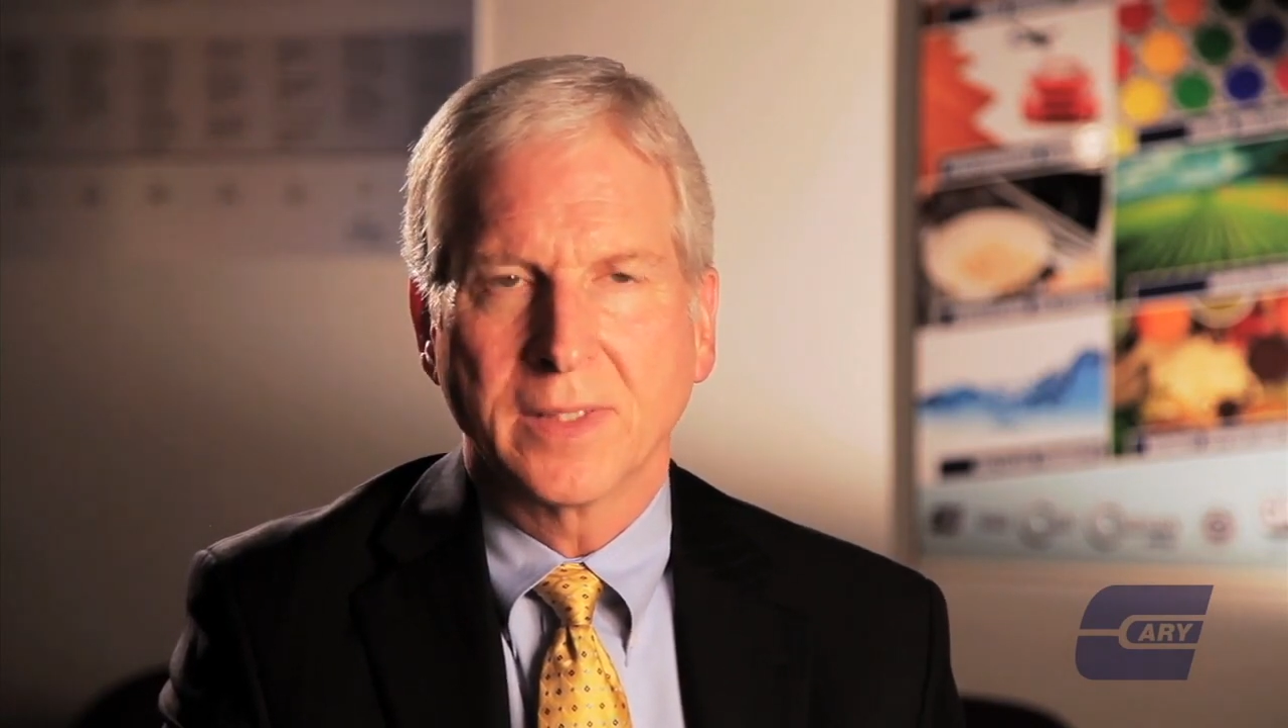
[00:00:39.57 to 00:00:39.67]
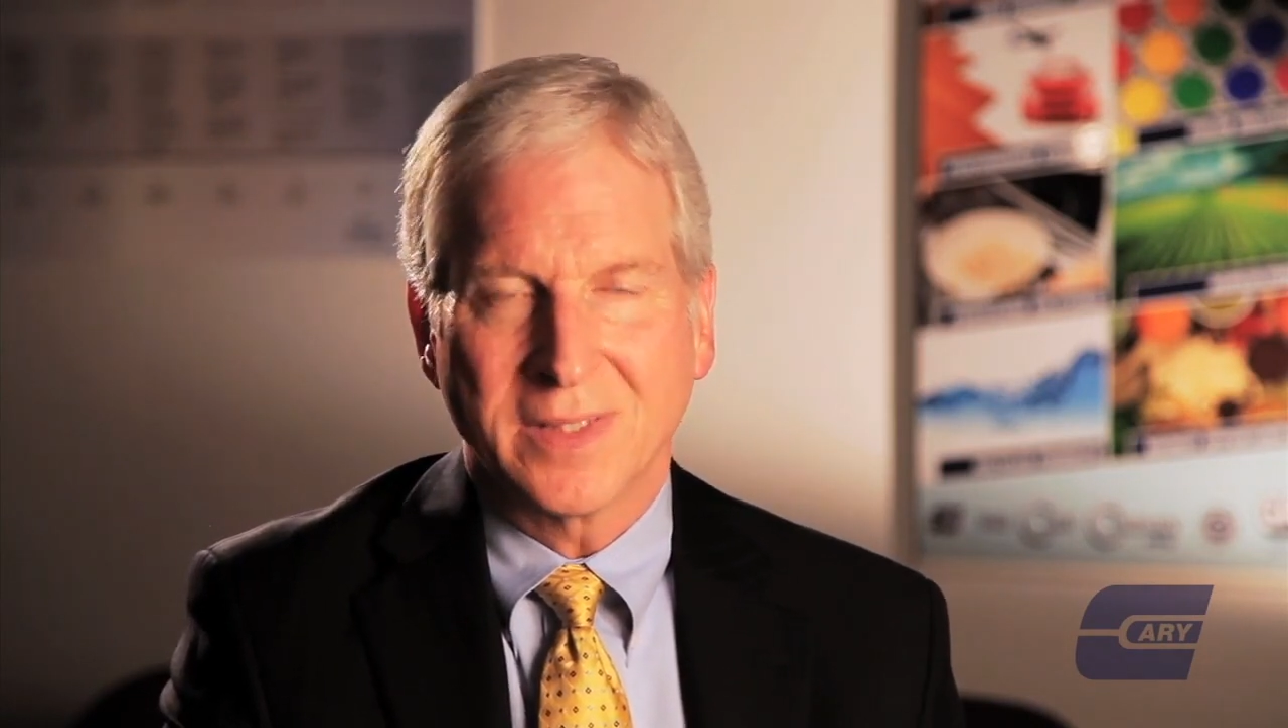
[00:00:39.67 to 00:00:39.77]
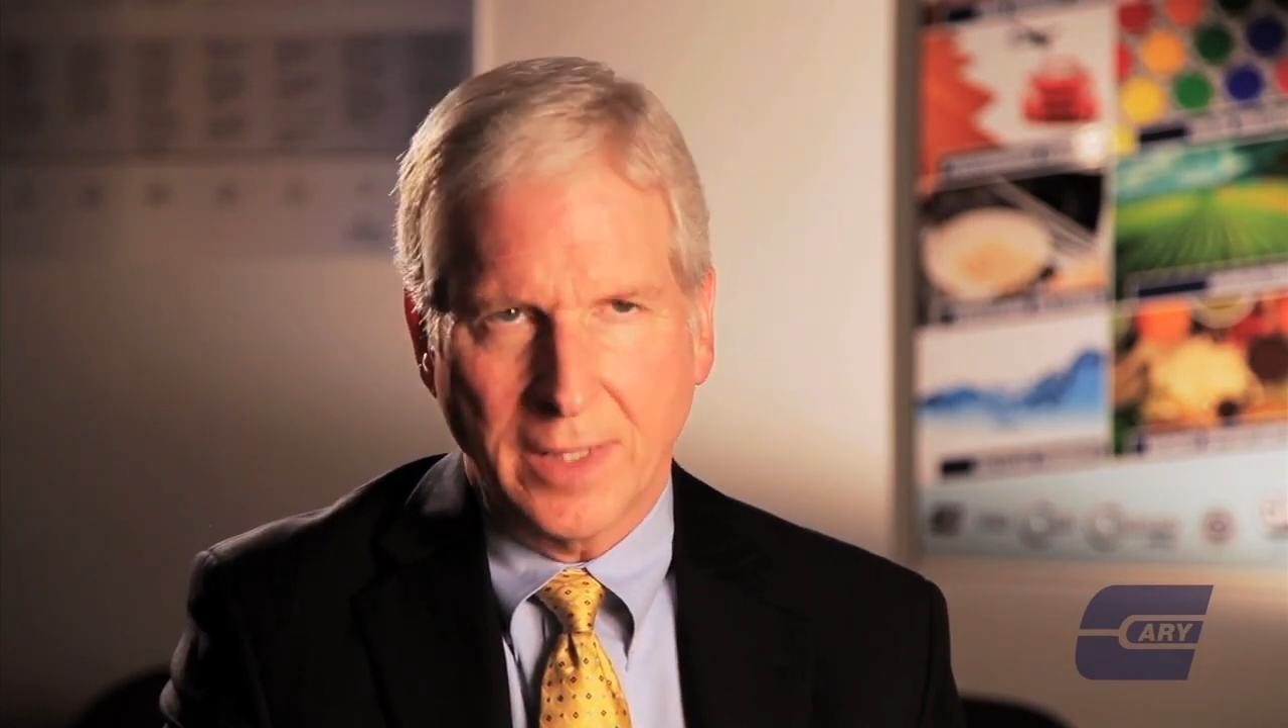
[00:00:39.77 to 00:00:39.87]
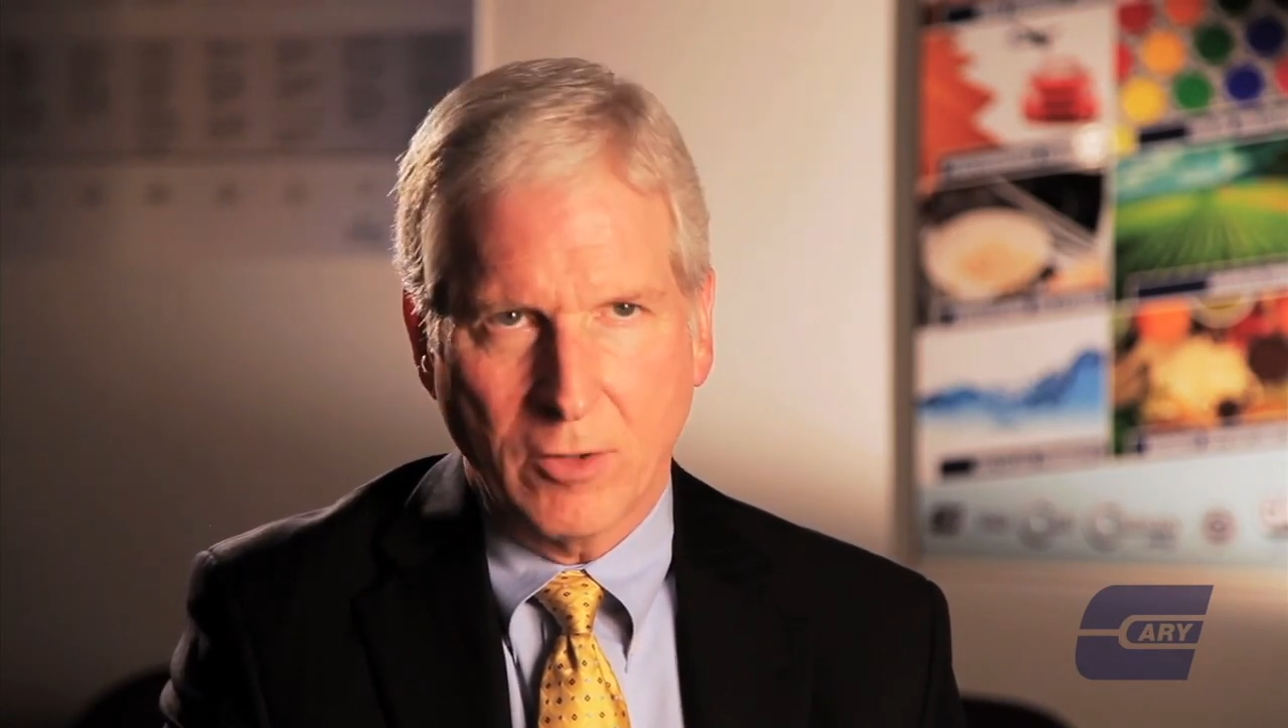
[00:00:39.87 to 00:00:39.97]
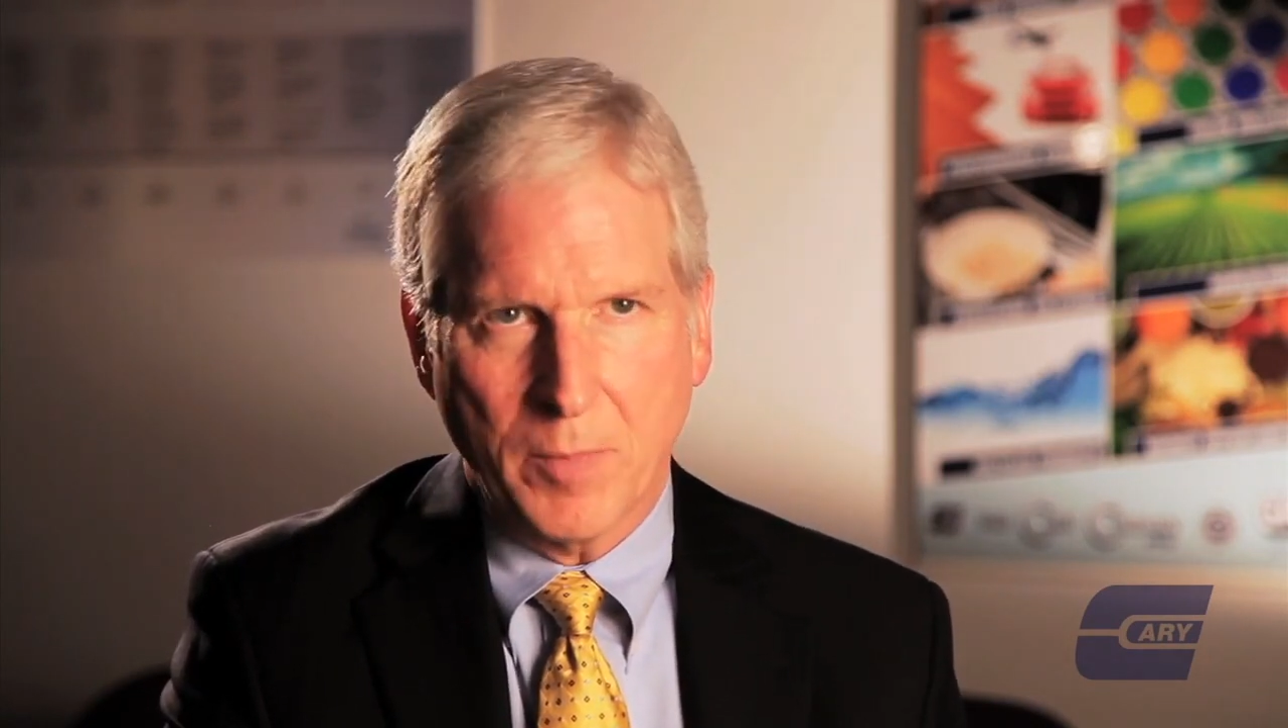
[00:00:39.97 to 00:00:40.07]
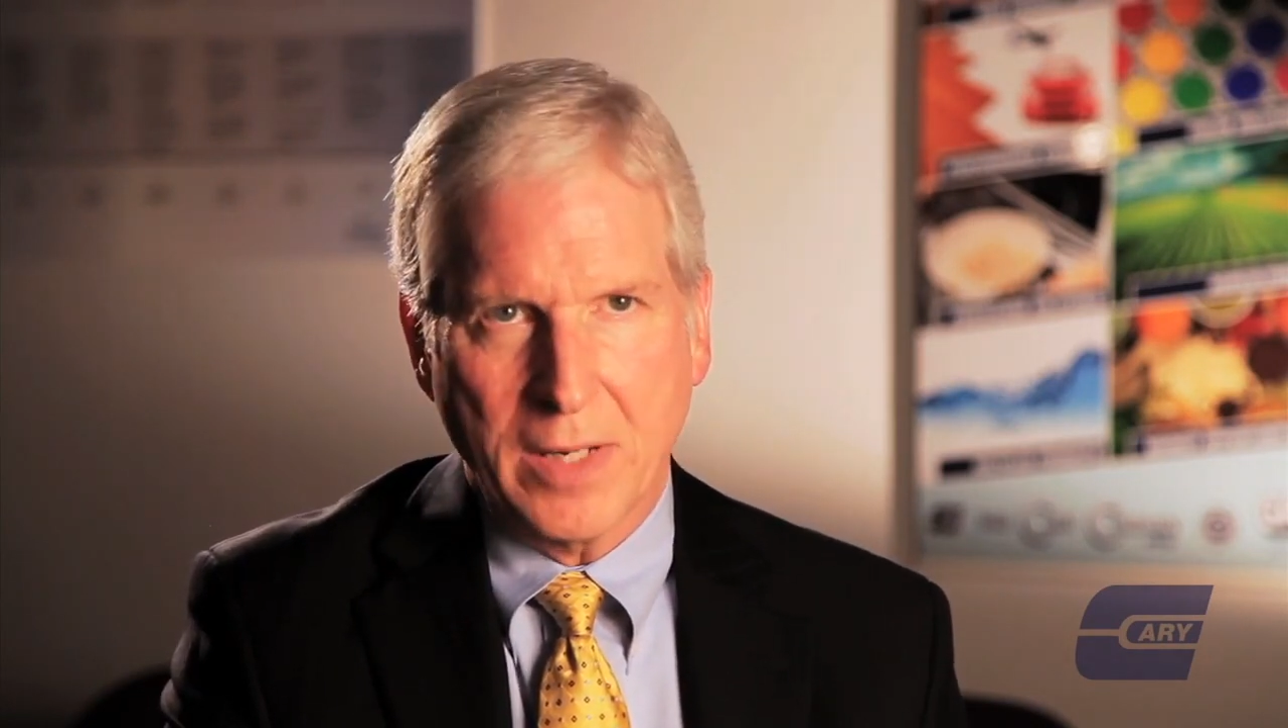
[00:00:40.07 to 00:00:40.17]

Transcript: container